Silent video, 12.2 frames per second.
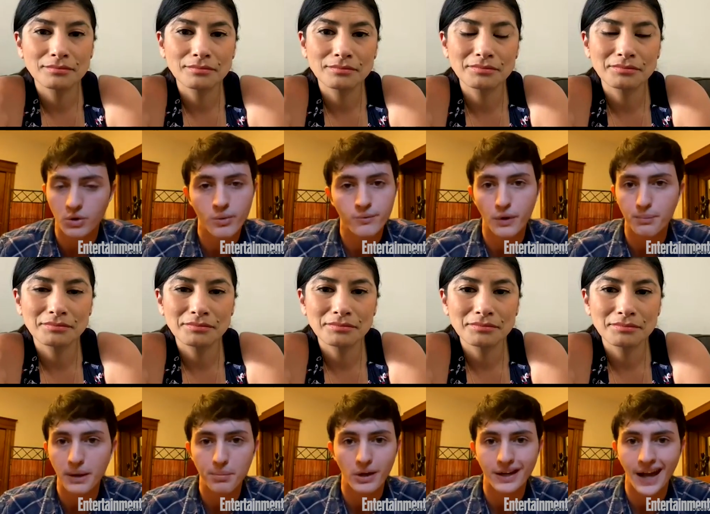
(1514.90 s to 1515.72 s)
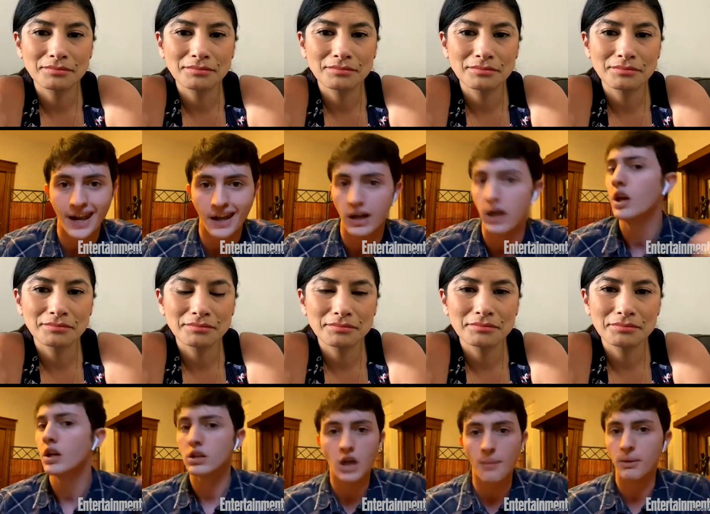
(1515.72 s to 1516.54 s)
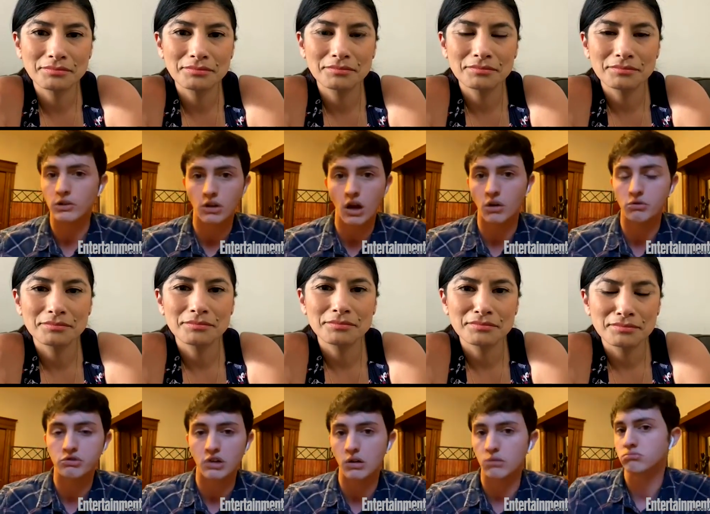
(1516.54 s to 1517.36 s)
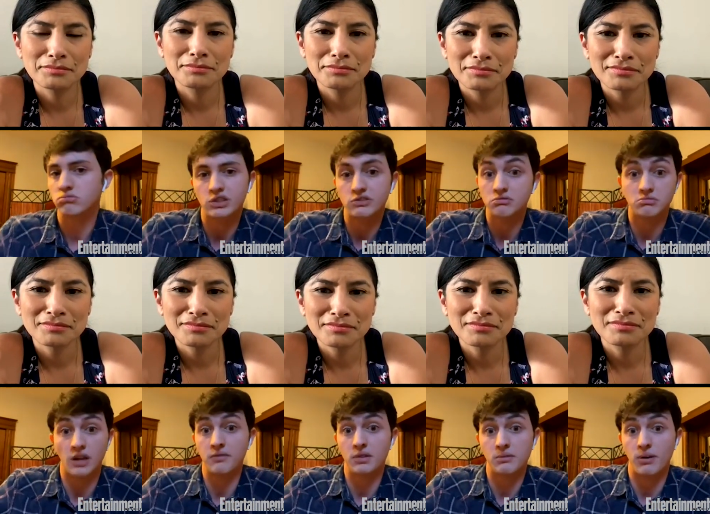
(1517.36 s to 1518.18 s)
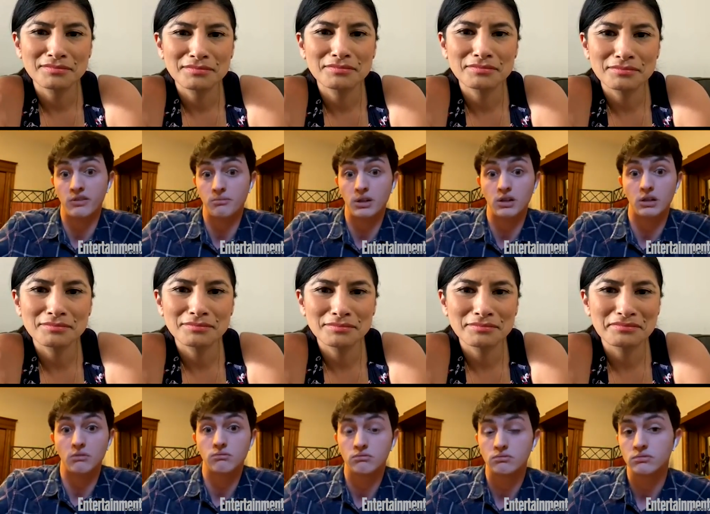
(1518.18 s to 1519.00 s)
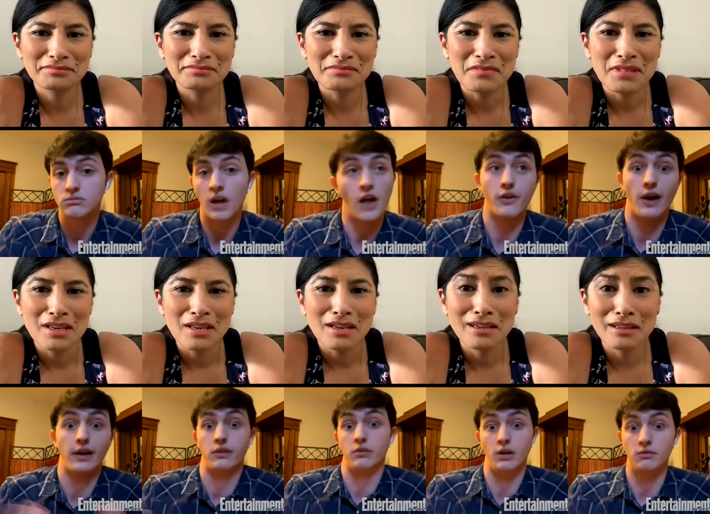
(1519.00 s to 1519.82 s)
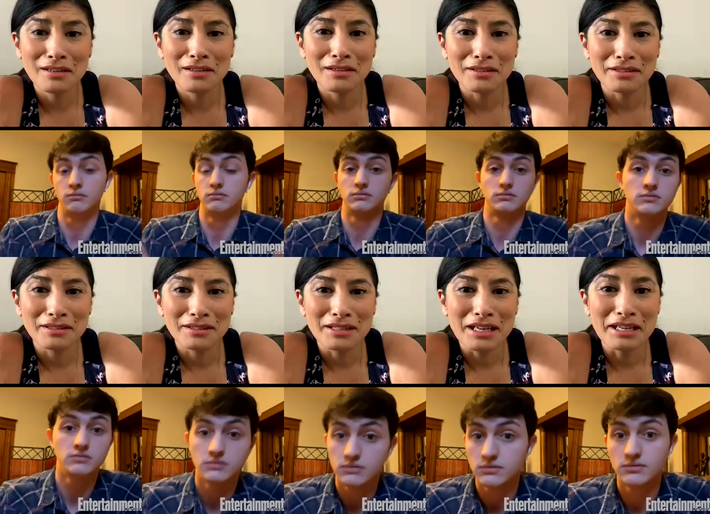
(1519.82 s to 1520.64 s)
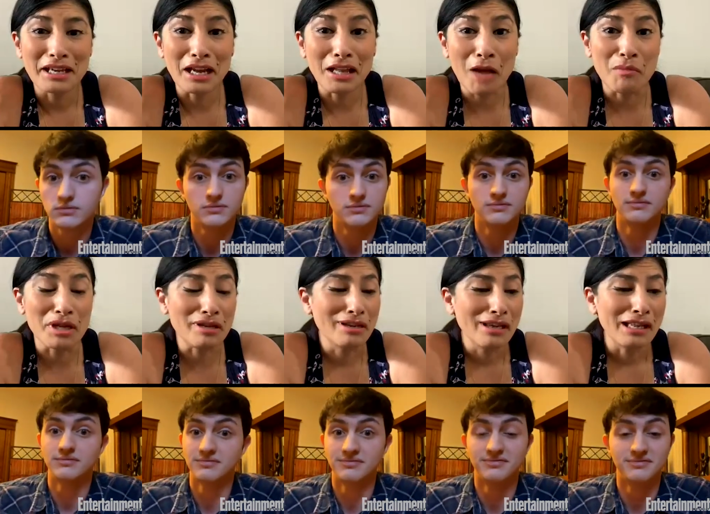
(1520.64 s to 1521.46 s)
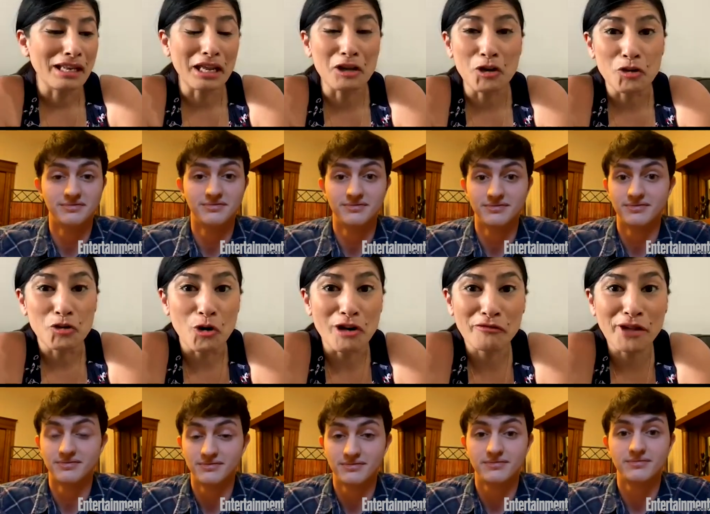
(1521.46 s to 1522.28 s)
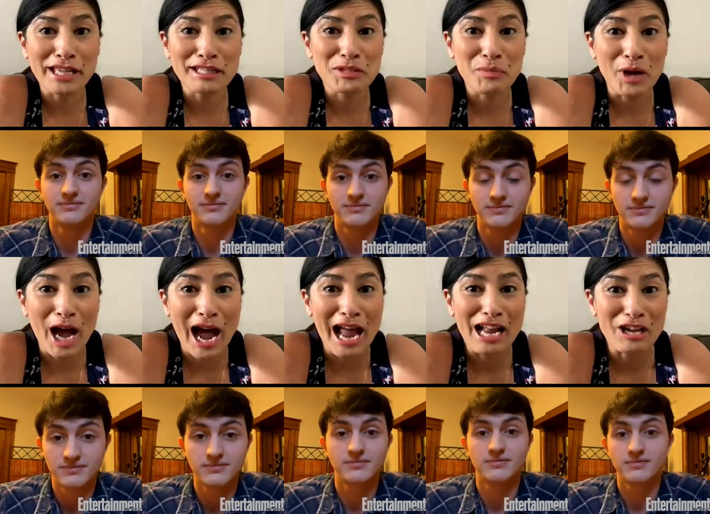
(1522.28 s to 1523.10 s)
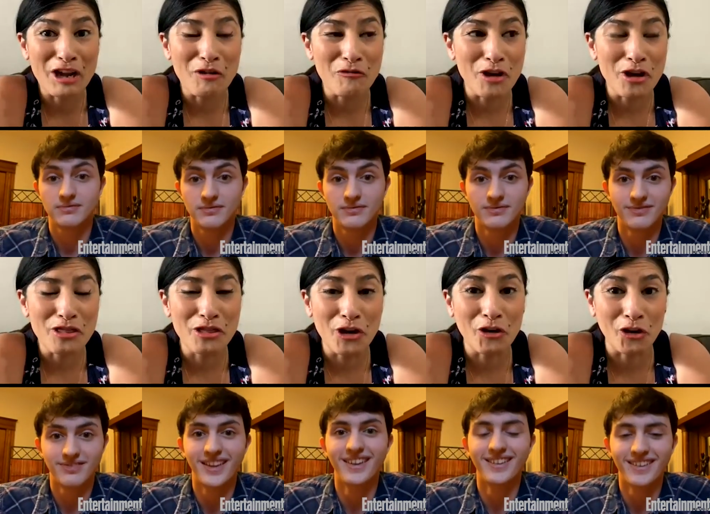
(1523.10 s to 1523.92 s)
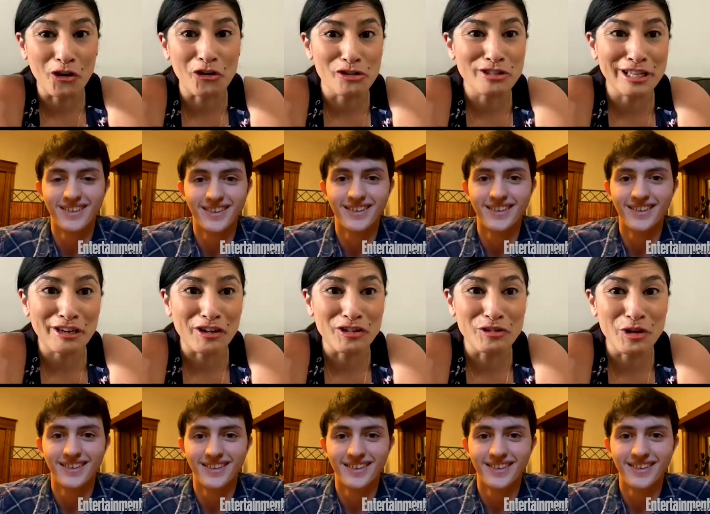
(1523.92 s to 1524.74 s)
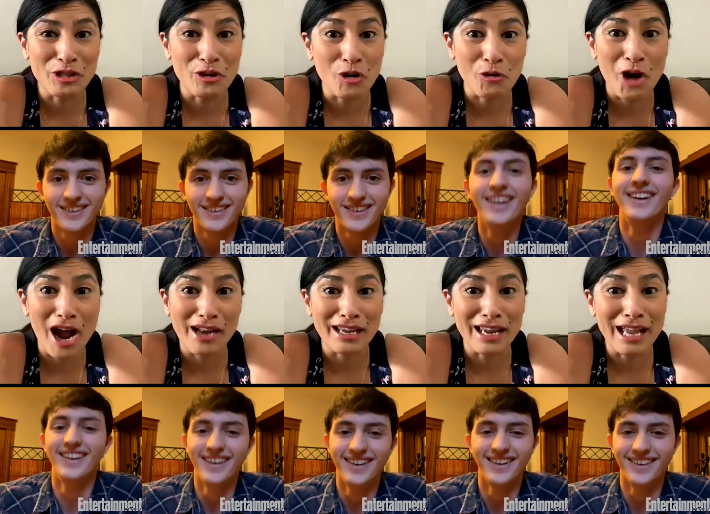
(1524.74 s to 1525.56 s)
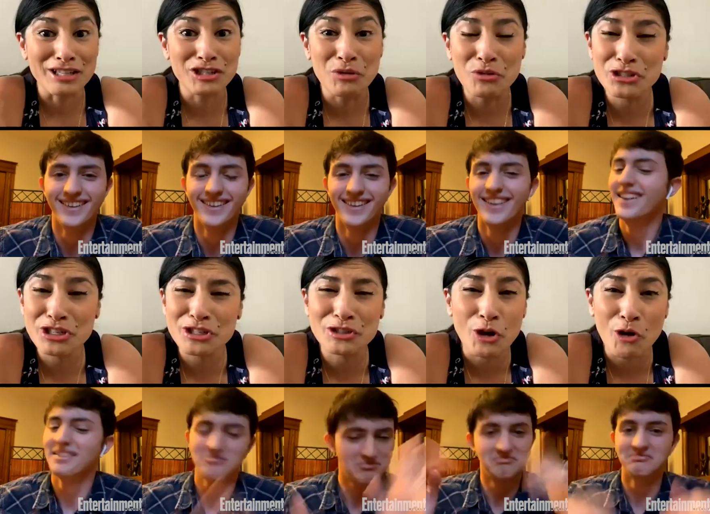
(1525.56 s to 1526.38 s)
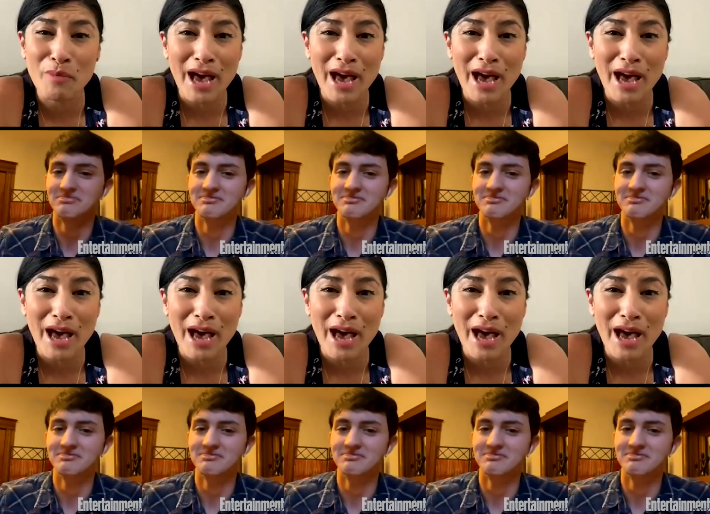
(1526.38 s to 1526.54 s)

Speaker 1: room for people to kind of come and go. So there's definitely a possibility. Although I don't know.
Speaker 2: Yeah, I mean, like, no offense, but I love the girls that are doing the karate. And she was just so